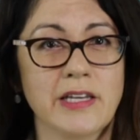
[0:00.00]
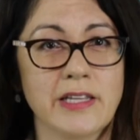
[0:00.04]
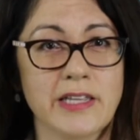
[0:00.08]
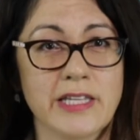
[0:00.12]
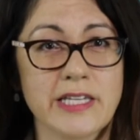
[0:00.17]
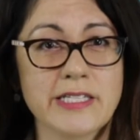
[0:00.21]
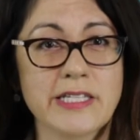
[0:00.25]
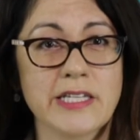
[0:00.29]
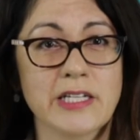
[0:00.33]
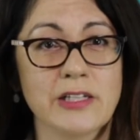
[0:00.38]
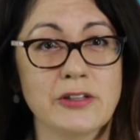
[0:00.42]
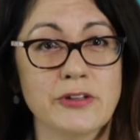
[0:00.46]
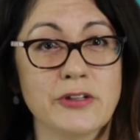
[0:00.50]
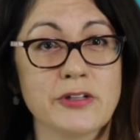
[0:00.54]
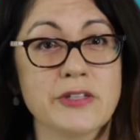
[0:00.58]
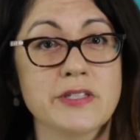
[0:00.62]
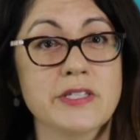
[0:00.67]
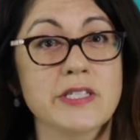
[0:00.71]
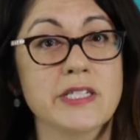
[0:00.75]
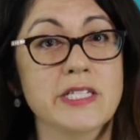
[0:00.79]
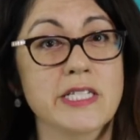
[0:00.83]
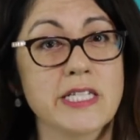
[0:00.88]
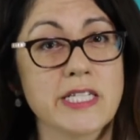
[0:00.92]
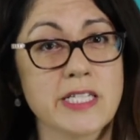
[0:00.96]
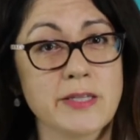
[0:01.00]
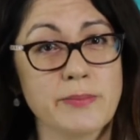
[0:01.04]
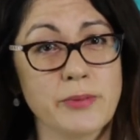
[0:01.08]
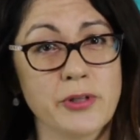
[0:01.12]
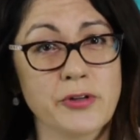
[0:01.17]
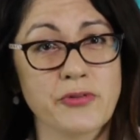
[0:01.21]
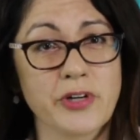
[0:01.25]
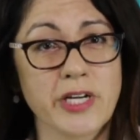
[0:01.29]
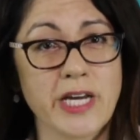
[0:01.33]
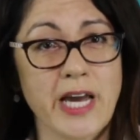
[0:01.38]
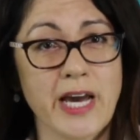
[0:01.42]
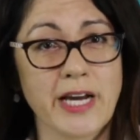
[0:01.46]
This includes
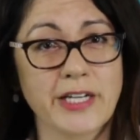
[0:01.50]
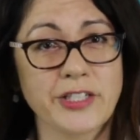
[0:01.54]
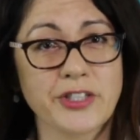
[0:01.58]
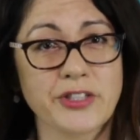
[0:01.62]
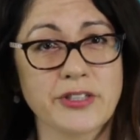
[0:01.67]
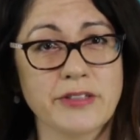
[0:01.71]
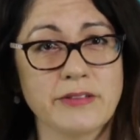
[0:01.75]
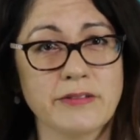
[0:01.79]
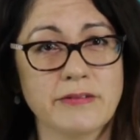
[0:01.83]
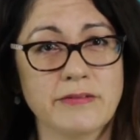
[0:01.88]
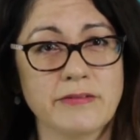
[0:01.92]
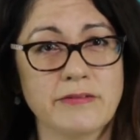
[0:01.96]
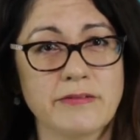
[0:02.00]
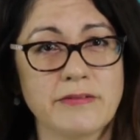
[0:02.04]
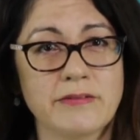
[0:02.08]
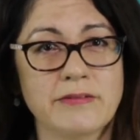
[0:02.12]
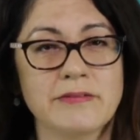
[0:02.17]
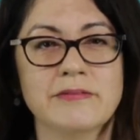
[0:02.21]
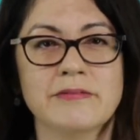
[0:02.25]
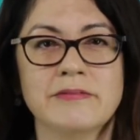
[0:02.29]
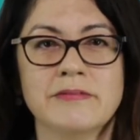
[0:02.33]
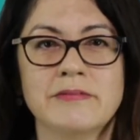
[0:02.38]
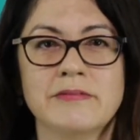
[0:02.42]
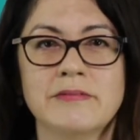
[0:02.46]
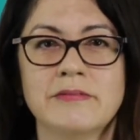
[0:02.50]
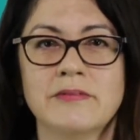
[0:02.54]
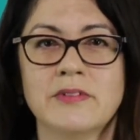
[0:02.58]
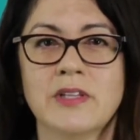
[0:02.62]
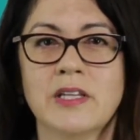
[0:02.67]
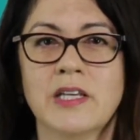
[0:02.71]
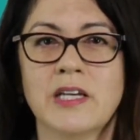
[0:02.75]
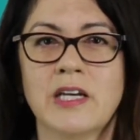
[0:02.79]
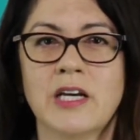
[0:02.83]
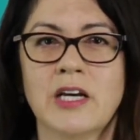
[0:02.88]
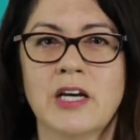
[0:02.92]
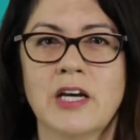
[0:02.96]
disciplinary action.
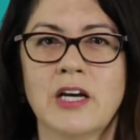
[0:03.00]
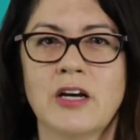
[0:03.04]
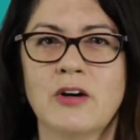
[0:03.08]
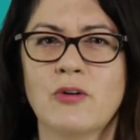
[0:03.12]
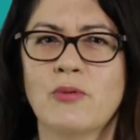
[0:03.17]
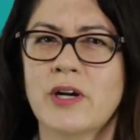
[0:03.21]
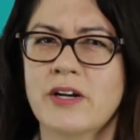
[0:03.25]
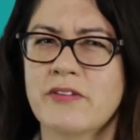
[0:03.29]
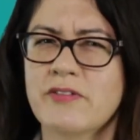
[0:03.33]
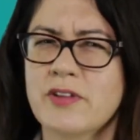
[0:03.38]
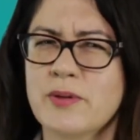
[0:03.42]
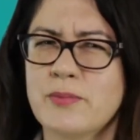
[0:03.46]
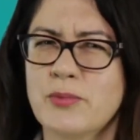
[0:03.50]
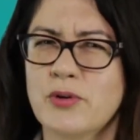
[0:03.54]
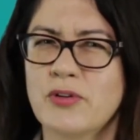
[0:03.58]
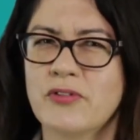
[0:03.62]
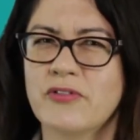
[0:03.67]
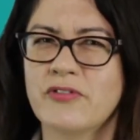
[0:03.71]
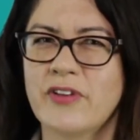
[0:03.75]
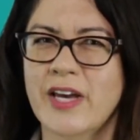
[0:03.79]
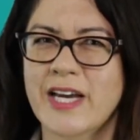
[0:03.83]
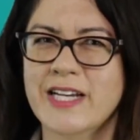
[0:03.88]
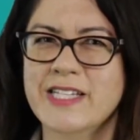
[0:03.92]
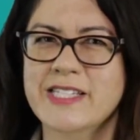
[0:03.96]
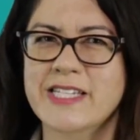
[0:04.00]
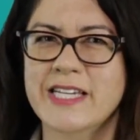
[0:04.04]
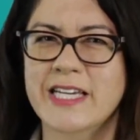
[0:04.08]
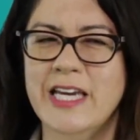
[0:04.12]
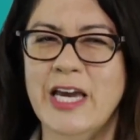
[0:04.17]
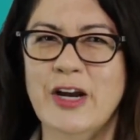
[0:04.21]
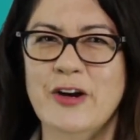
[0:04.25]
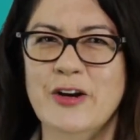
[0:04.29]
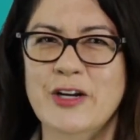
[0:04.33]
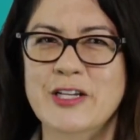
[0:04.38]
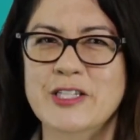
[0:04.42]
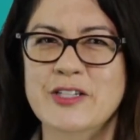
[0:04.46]
One of the more vexing
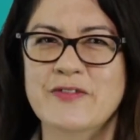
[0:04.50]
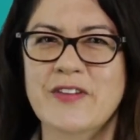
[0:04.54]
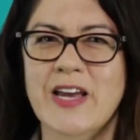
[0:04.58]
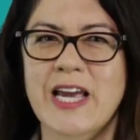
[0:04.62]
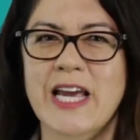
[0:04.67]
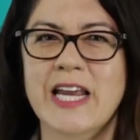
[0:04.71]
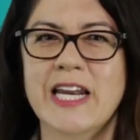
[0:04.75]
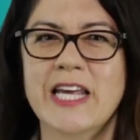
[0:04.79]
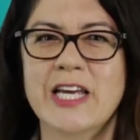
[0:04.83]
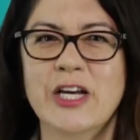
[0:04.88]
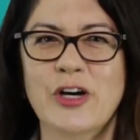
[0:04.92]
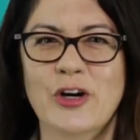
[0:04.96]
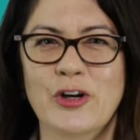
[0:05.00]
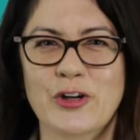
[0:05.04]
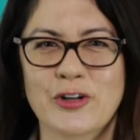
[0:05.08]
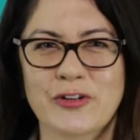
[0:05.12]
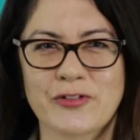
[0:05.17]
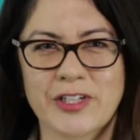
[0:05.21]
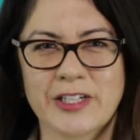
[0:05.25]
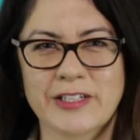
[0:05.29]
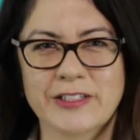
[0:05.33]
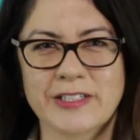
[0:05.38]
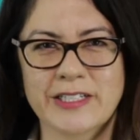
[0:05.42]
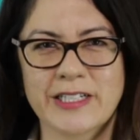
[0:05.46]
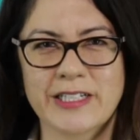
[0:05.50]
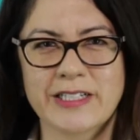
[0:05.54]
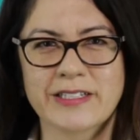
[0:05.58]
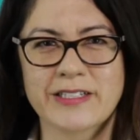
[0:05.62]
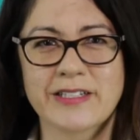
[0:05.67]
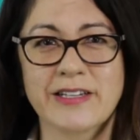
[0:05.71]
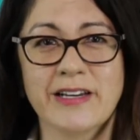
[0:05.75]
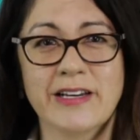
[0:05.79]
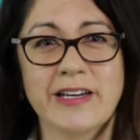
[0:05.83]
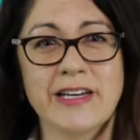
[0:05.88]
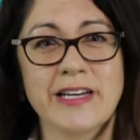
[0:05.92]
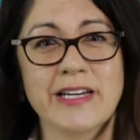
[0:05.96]
areas of any Code of
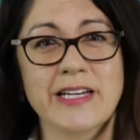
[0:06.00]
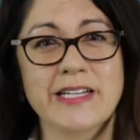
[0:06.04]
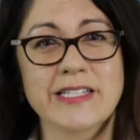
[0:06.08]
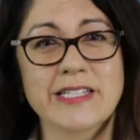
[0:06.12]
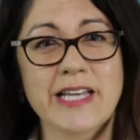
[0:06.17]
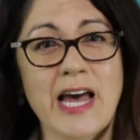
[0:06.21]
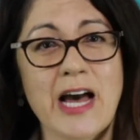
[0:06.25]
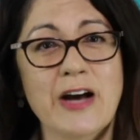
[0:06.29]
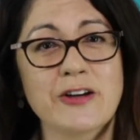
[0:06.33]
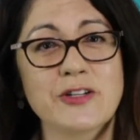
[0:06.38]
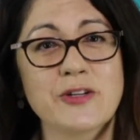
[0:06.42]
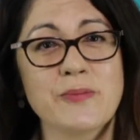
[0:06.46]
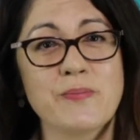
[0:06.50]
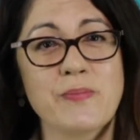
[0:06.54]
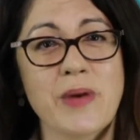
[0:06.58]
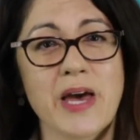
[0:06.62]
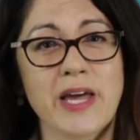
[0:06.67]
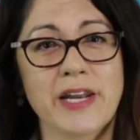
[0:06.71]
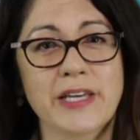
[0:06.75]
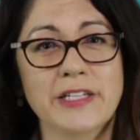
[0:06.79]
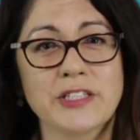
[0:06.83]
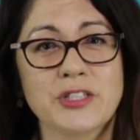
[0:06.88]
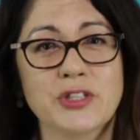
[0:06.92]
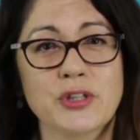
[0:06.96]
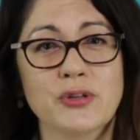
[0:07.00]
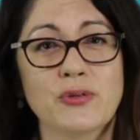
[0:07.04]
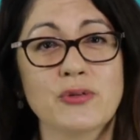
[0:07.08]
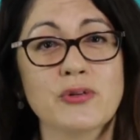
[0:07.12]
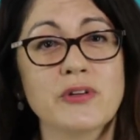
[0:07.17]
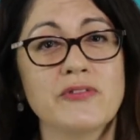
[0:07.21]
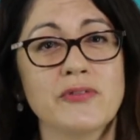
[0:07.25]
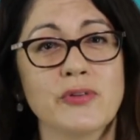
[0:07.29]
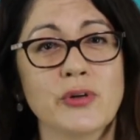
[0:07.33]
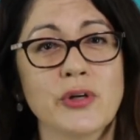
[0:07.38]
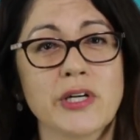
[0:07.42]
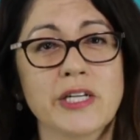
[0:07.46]
Conduct is how to manage or
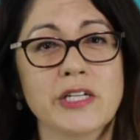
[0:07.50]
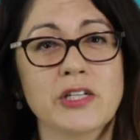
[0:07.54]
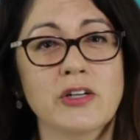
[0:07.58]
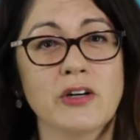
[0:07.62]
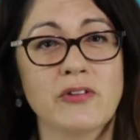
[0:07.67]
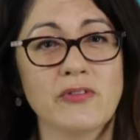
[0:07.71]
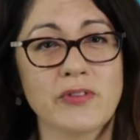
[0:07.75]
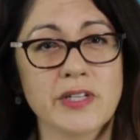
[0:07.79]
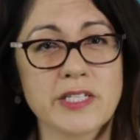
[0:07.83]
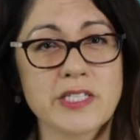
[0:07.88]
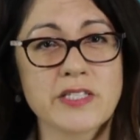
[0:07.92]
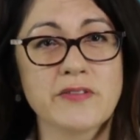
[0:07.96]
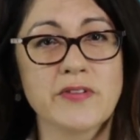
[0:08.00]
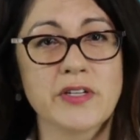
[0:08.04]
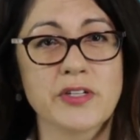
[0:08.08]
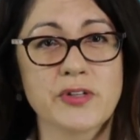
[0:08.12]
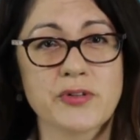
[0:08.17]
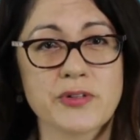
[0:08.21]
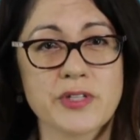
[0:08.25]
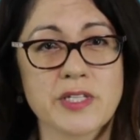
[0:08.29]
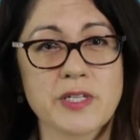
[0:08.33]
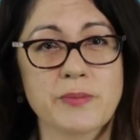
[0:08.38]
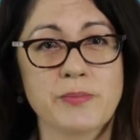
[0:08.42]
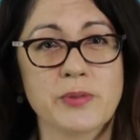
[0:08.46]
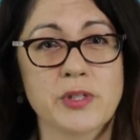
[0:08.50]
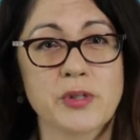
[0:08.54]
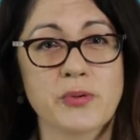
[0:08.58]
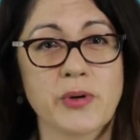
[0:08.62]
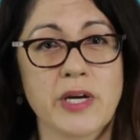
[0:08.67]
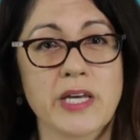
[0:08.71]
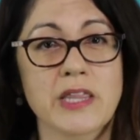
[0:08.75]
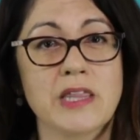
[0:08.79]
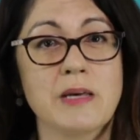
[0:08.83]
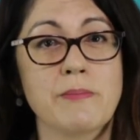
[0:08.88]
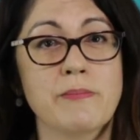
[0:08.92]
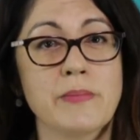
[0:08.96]
avoid conflicts of interest
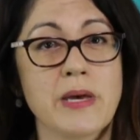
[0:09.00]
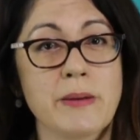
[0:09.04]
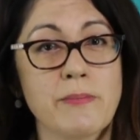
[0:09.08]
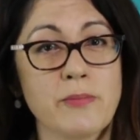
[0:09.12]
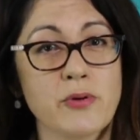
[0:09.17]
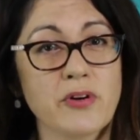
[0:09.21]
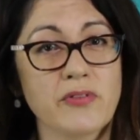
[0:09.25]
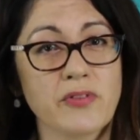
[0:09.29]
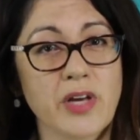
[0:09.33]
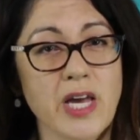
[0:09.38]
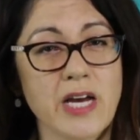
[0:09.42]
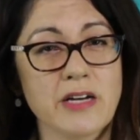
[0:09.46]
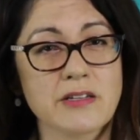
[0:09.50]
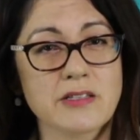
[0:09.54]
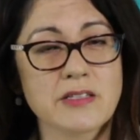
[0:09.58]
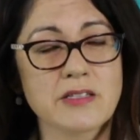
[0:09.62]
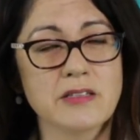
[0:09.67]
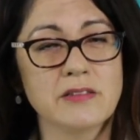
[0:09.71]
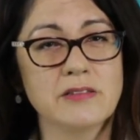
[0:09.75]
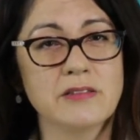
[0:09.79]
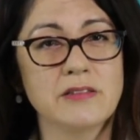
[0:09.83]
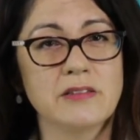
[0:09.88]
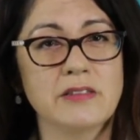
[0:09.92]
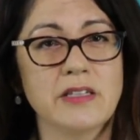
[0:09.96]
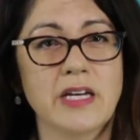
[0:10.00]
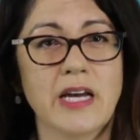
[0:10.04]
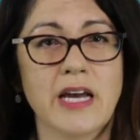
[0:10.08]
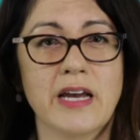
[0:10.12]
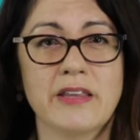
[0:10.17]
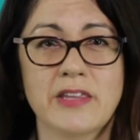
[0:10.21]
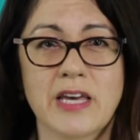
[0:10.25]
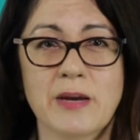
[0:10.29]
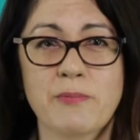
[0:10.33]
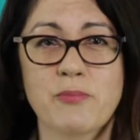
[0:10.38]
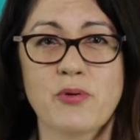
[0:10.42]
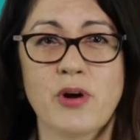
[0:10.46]
between the member of council
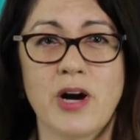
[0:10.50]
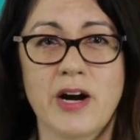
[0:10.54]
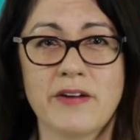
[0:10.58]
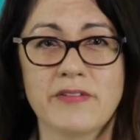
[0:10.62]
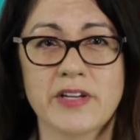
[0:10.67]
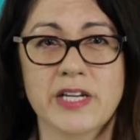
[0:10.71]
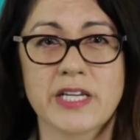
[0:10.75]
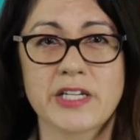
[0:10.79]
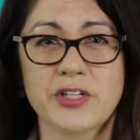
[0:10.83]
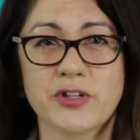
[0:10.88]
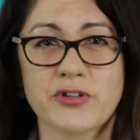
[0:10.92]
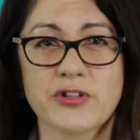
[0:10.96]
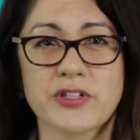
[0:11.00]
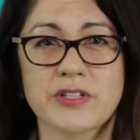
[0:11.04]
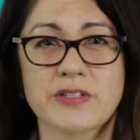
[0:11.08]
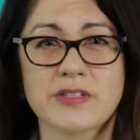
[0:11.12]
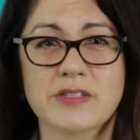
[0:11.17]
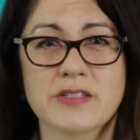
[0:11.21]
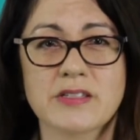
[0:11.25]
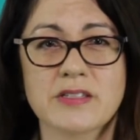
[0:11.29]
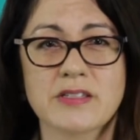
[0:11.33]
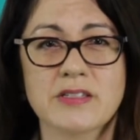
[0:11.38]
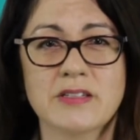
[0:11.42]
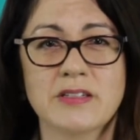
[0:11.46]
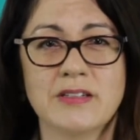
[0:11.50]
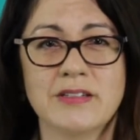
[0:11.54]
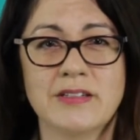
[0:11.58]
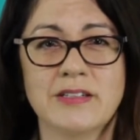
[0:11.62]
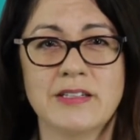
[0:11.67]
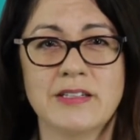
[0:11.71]
and their private interests.